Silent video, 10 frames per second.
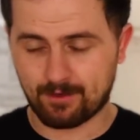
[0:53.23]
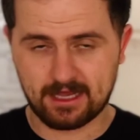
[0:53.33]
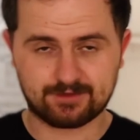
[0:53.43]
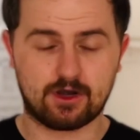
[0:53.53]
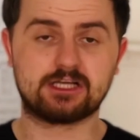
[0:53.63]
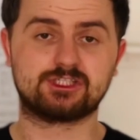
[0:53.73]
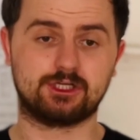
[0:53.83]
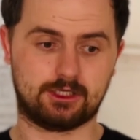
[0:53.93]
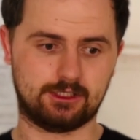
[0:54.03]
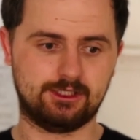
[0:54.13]
as far as
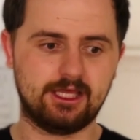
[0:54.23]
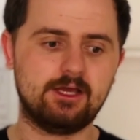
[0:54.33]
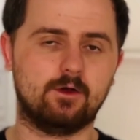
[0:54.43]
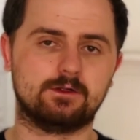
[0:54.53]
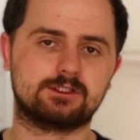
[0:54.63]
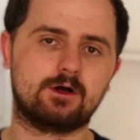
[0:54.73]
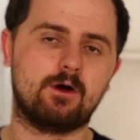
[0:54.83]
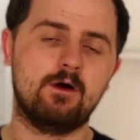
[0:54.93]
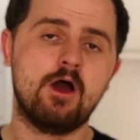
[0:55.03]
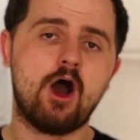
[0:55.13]
legal,
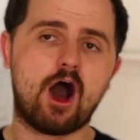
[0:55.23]
so